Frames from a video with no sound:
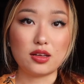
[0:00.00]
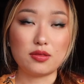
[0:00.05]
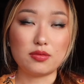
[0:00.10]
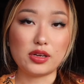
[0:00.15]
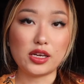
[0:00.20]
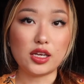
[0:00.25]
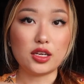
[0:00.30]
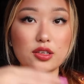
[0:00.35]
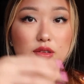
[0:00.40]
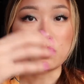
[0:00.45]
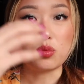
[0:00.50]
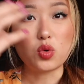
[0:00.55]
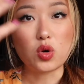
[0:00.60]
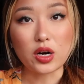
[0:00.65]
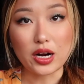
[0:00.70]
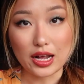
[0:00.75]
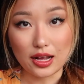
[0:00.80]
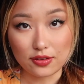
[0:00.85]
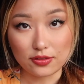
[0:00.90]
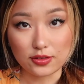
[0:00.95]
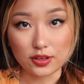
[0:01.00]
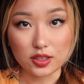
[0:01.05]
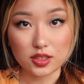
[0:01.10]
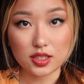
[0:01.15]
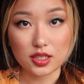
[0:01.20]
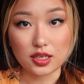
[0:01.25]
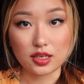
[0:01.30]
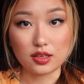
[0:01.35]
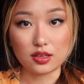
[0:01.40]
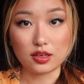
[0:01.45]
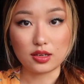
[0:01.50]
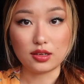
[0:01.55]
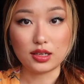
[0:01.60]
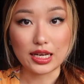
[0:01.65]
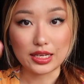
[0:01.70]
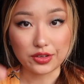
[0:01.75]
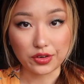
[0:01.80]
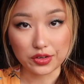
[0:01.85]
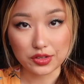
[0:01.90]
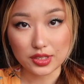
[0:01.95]
need more efforts in
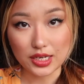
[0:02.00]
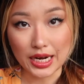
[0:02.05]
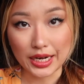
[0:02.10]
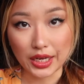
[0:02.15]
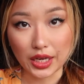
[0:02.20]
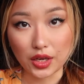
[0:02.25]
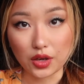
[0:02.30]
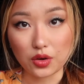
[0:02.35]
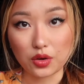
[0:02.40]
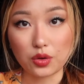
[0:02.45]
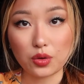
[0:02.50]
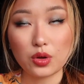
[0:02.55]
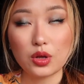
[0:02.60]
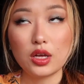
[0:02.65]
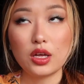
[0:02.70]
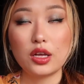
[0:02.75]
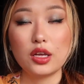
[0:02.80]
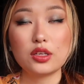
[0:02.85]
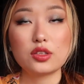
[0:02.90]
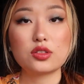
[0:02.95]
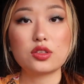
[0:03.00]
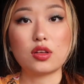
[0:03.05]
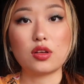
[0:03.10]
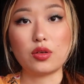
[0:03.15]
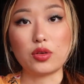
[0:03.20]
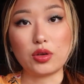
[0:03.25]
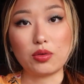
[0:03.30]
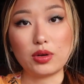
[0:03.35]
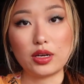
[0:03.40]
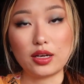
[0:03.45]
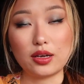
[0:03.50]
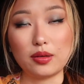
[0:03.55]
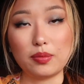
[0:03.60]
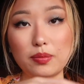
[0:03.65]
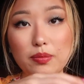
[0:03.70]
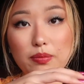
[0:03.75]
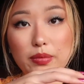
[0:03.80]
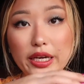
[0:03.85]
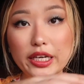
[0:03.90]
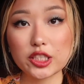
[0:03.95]
understanding you. So you want
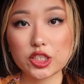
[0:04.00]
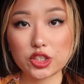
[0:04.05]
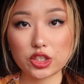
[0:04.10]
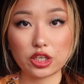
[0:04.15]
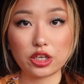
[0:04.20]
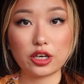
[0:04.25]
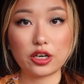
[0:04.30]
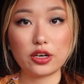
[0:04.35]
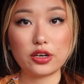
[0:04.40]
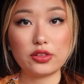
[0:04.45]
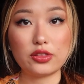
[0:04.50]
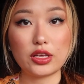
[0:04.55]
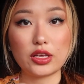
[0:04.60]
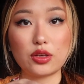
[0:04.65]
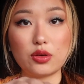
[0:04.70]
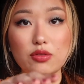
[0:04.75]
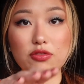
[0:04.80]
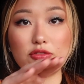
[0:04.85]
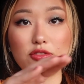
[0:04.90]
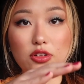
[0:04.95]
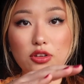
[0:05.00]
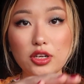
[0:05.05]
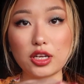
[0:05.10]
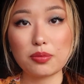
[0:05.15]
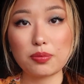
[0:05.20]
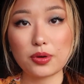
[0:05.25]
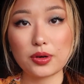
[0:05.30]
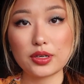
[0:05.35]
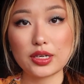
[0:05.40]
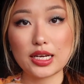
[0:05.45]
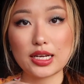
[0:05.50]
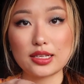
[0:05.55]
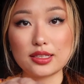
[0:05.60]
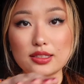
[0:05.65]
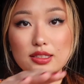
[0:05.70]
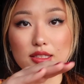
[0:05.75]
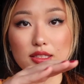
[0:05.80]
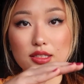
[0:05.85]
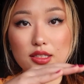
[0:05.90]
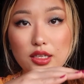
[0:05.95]
to make sure that you fully
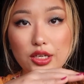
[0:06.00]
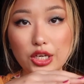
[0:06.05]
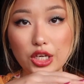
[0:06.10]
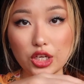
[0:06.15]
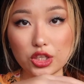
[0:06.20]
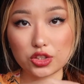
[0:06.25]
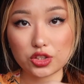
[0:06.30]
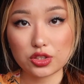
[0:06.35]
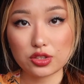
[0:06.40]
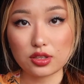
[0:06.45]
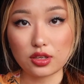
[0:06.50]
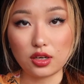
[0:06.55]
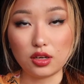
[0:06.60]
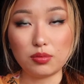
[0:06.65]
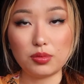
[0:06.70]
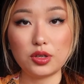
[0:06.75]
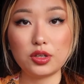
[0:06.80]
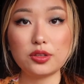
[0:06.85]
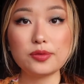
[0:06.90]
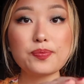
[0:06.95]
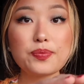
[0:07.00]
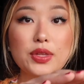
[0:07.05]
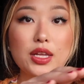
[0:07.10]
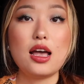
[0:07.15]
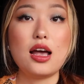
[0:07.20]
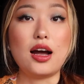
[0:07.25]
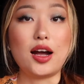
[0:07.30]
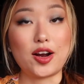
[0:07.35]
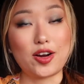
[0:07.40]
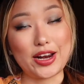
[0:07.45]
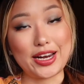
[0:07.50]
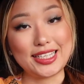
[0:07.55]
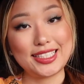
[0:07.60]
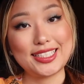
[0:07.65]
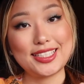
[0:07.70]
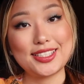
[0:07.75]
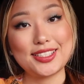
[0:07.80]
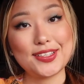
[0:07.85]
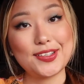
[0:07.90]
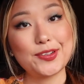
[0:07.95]
pronounce each syllable. Alright,
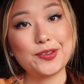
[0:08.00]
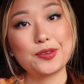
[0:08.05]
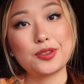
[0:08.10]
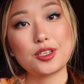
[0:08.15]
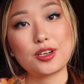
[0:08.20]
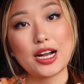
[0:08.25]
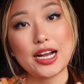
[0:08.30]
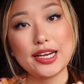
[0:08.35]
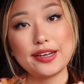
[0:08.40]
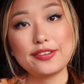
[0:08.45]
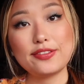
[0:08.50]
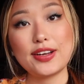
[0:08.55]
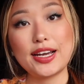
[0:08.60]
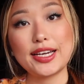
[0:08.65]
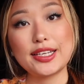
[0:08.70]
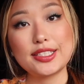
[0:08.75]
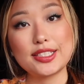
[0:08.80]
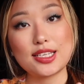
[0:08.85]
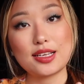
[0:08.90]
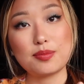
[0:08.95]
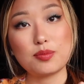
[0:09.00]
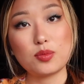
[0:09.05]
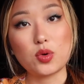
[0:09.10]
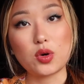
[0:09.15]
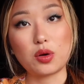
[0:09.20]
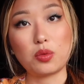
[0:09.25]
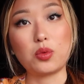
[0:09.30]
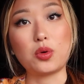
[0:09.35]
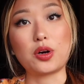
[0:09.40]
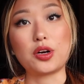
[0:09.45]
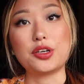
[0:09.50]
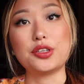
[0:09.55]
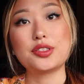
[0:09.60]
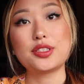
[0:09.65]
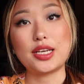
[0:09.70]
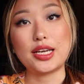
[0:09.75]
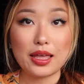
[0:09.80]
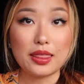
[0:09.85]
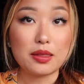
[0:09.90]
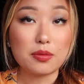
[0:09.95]
so try to find some more
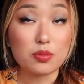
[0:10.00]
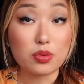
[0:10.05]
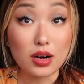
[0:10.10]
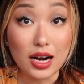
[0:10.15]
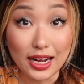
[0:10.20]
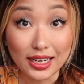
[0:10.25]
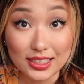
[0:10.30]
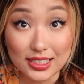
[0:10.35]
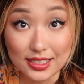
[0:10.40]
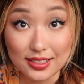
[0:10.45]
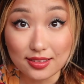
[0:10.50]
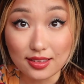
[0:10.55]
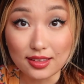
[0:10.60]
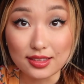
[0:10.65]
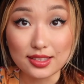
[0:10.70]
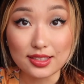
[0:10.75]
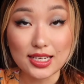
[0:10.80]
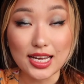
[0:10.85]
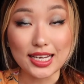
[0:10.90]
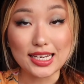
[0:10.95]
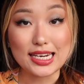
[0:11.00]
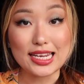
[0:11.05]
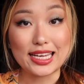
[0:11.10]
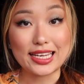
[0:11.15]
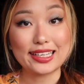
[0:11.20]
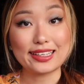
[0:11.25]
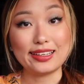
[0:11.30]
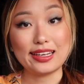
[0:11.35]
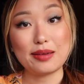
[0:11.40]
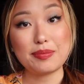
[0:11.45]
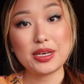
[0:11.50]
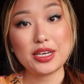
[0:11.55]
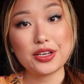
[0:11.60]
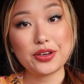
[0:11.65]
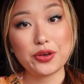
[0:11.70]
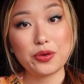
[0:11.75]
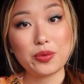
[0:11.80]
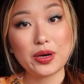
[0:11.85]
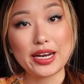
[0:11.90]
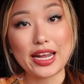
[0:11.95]
words and then practice this technique. Let me
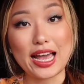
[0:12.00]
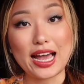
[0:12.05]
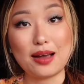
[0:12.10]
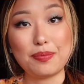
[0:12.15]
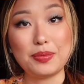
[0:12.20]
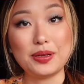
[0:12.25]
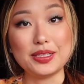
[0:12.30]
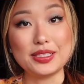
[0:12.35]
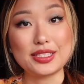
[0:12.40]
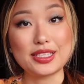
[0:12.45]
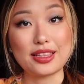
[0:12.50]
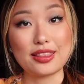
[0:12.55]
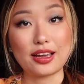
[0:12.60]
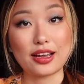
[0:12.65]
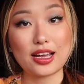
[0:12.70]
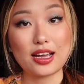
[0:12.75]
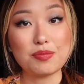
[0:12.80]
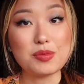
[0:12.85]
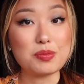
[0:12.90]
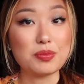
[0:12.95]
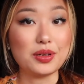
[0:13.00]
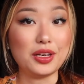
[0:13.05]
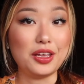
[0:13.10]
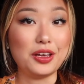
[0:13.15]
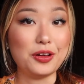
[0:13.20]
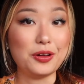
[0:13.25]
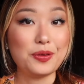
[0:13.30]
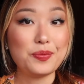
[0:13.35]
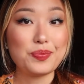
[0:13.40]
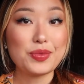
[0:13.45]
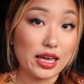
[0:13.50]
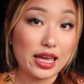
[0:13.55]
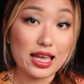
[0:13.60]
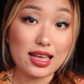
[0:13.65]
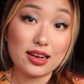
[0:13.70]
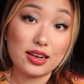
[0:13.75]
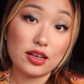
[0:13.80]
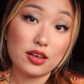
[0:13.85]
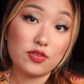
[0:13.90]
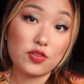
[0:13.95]
know what happens in the comment below.
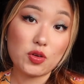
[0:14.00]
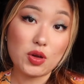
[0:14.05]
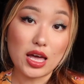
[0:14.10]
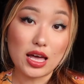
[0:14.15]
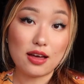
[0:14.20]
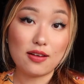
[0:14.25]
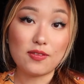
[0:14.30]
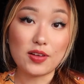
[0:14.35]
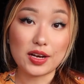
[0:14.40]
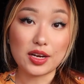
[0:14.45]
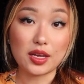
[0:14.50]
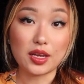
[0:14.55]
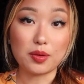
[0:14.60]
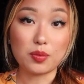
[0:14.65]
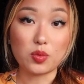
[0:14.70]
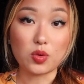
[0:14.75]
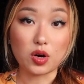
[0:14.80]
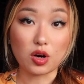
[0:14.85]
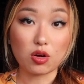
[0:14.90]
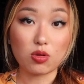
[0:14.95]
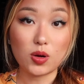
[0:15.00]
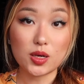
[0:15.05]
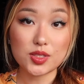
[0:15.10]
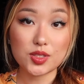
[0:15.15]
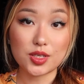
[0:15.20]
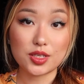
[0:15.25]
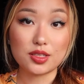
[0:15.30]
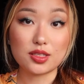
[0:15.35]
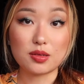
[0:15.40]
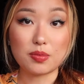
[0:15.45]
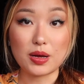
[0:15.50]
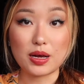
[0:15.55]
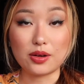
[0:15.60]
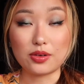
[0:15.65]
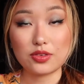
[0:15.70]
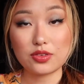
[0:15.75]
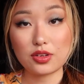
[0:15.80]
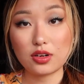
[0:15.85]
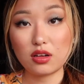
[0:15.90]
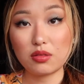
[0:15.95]
And if you have any more questions
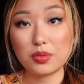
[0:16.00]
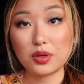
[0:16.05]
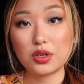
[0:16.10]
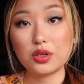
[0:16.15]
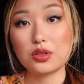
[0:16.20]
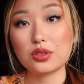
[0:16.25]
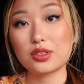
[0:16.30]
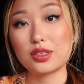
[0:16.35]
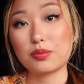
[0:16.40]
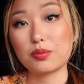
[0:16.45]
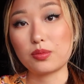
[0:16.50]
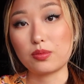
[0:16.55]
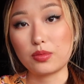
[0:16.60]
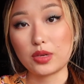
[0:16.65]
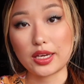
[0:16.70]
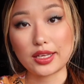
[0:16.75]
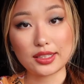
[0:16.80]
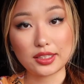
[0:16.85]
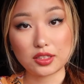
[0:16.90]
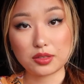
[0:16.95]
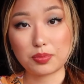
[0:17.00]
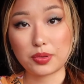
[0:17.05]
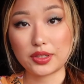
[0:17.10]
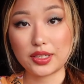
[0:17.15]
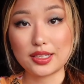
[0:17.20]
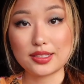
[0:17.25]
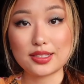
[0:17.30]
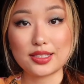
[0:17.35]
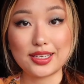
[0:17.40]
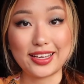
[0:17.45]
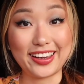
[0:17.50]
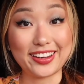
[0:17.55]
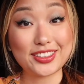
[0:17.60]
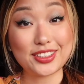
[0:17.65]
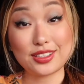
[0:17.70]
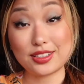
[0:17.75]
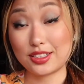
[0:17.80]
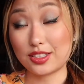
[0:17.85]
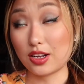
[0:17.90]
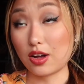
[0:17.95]
about syllables and English
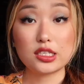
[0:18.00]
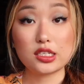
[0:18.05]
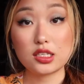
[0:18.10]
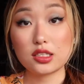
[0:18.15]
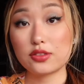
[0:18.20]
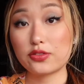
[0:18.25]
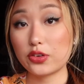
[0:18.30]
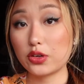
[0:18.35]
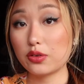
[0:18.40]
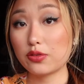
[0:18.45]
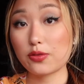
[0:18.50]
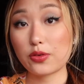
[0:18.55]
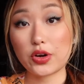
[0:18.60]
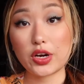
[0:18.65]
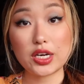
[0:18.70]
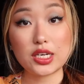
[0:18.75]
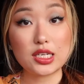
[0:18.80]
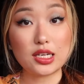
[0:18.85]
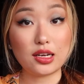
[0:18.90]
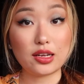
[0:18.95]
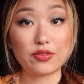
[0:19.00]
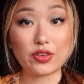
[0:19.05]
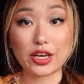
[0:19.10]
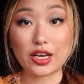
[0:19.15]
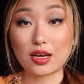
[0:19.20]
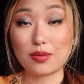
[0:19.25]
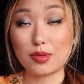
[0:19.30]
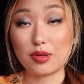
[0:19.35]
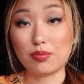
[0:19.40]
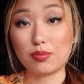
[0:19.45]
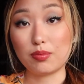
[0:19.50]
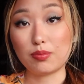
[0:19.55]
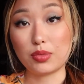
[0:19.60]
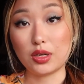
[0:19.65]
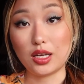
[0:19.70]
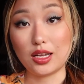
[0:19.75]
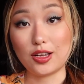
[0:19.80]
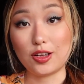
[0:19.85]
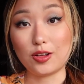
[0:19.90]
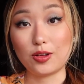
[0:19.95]
pronunciation, just feel free to leave a comment
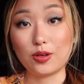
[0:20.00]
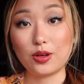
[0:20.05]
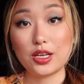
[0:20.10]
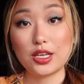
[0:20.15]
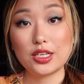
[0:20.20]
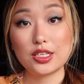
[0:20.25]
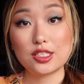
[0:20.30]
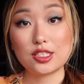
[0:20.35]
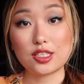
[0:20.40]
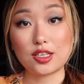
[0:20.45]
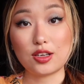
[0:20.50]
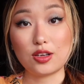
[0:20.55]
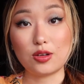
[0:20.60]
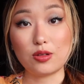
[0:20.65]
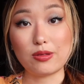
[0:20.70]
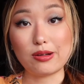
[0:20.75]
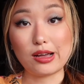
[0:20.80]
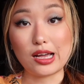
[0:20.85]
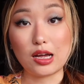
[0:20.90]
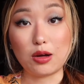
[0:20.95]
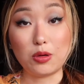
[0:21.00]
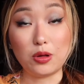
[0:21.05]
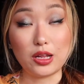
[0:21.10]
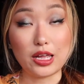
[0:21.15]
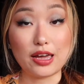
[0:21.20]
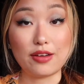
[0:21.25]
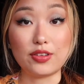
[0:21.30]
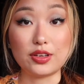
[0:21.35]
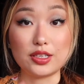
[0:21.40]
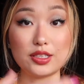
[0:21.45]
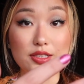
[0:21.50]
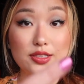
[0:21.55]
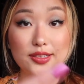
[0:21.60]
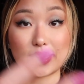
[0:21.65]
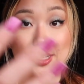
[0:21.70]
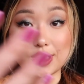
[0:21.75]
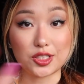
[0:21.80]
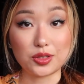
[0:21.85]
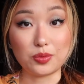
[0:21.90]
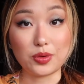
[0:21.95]
below so I will have a
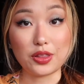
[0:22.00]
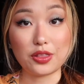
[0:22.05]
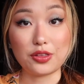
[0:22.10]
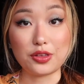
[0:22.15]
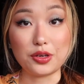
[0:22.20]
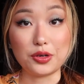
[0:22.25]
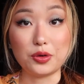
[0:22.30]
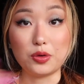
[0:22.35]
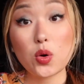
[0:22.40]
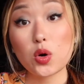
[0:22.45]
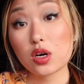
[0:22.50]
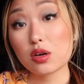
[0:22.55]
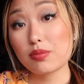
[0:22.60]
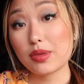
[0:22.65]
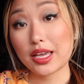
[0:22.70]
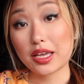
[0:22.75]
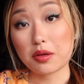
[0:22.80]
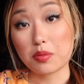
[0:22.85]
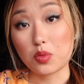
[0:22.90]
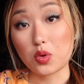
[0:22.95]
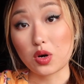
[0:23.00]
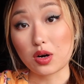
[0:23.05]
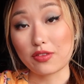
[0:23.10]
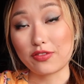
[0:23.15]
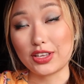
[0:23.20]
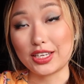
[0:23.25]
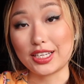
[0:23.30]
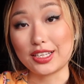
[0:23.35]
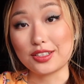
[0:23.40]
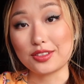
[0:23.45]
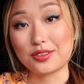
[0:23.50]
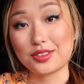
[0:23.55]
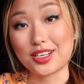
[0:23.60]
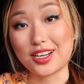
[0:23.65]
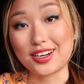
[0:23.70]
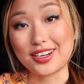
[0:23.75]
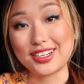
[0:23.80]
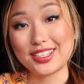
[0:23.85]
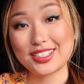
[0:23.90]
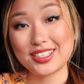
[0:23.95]
discussion with you or make more videos
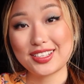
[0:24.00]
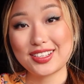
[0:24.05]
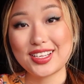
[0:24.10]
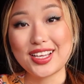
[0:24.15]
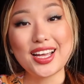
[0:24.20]
on it.